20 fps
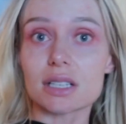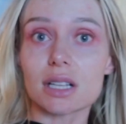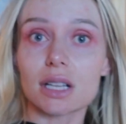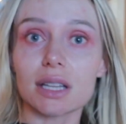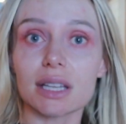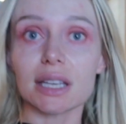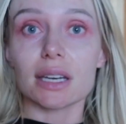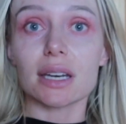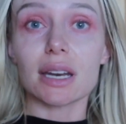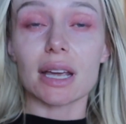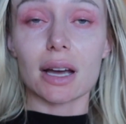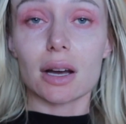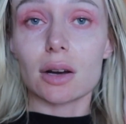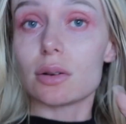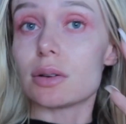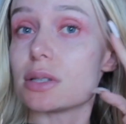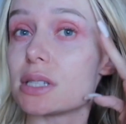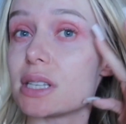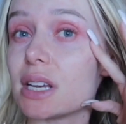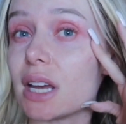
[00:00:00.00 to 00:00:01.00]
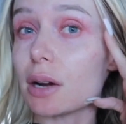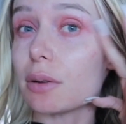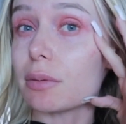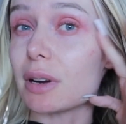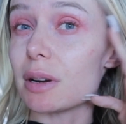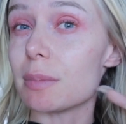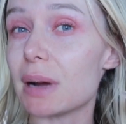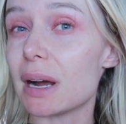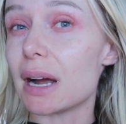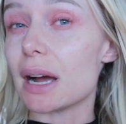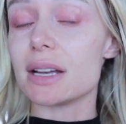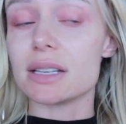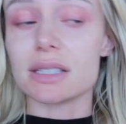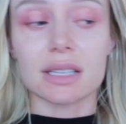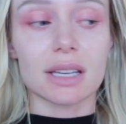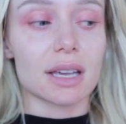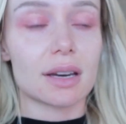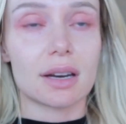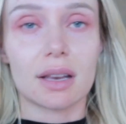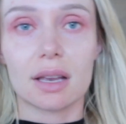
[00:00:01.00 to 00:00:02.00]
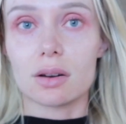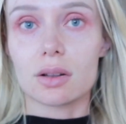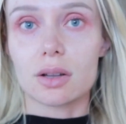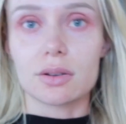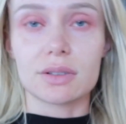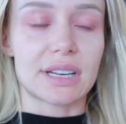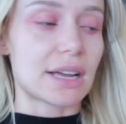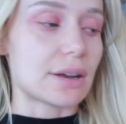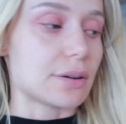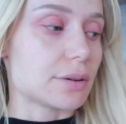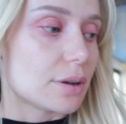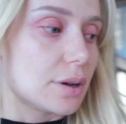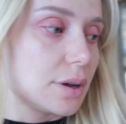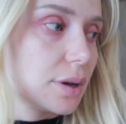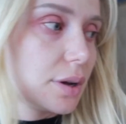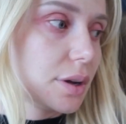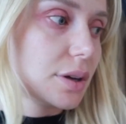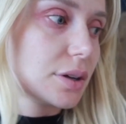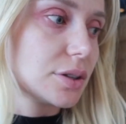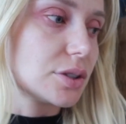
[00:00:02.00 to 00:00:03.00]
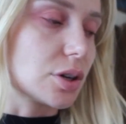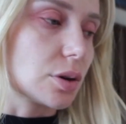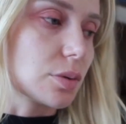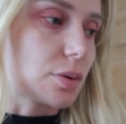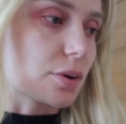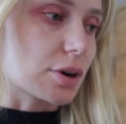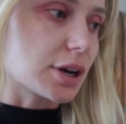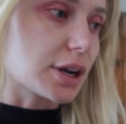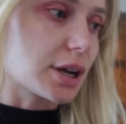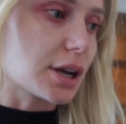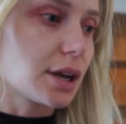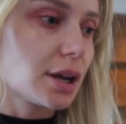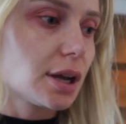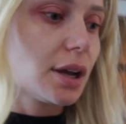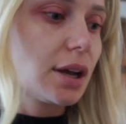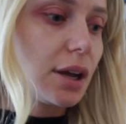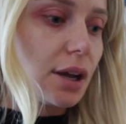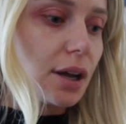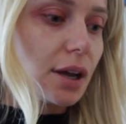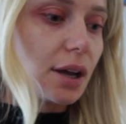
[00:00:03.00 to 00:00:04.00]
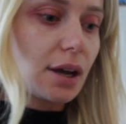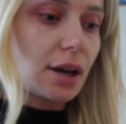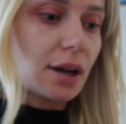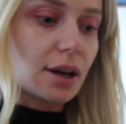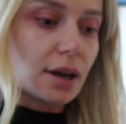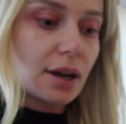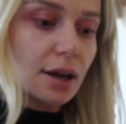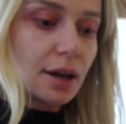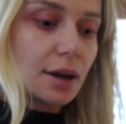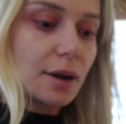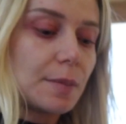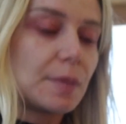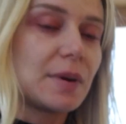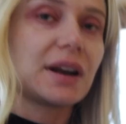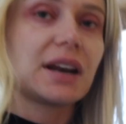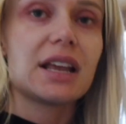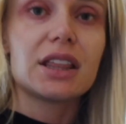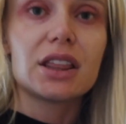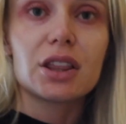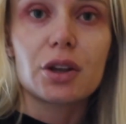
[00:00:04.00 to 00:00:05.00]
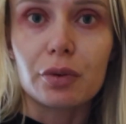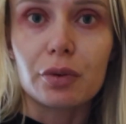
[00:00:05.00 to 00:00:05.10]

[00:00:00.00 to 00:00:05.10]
clean now. See how red my eyes get? It'll go down, don't worry. Uh, but in the